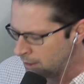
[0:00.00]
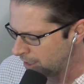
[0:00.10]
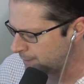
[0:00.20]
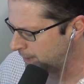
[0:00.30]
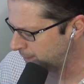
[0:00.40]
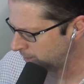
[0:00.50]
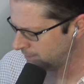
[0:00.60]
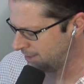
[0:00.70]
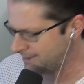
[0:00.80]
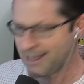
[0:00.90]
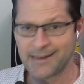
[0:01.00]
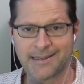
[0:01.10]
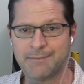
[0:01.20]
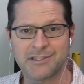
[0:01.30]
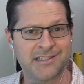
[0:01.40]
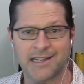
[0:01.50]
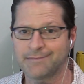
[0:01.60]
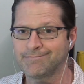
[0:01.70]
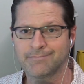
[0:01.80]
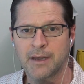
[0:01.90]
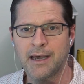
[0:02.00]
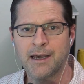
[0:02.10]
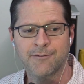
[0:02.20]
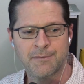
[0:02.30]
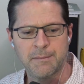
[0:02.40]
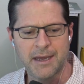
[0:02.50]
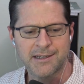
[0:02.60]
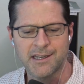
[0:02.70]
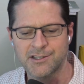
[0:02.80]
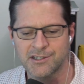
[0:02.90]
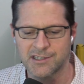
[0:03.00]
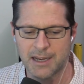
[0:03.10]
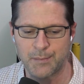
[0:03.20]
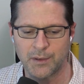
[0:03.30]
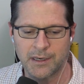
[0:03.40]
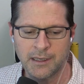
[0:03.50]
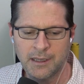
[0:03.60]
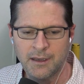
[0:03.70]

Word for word: A lot of people dig that. I'm just saying, from the meditation standpoint,